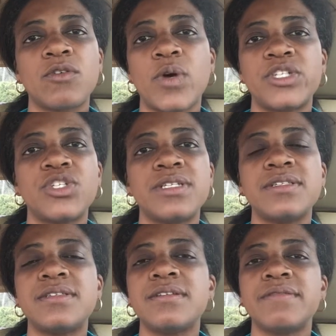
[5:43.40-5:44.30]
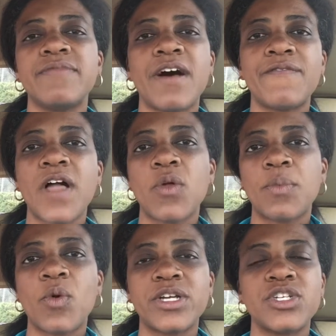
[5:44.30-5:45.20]
questions,
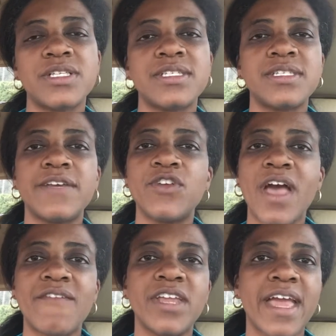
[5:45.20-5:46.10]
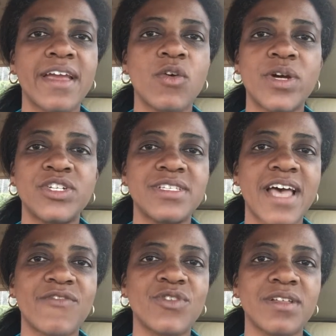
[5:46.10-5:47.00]
follow-up questions if you have any questions
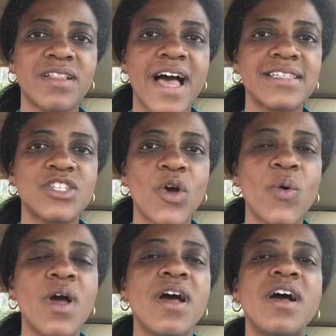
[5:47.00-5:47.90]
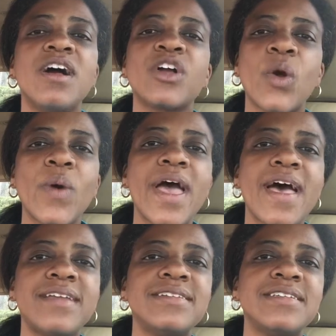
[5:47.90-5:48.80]
after the class. So go
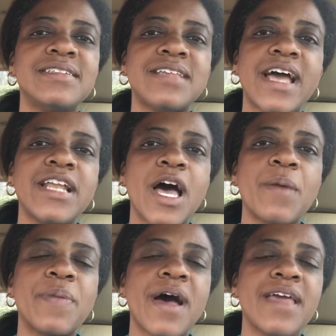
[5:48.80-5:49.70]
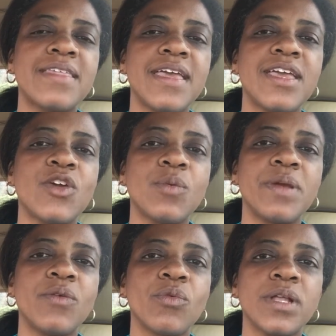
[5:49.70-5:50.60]
ahead, sign up. I think you'll
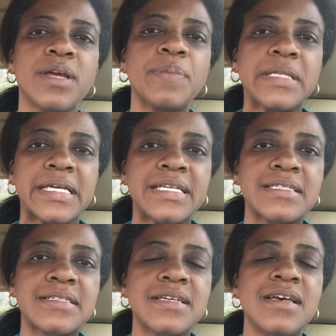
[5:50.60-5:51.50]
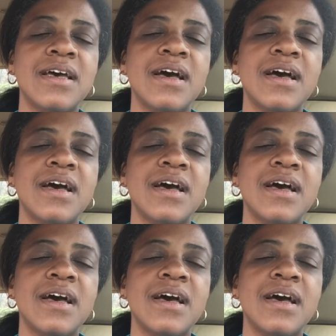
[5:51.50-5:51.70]
be really pleased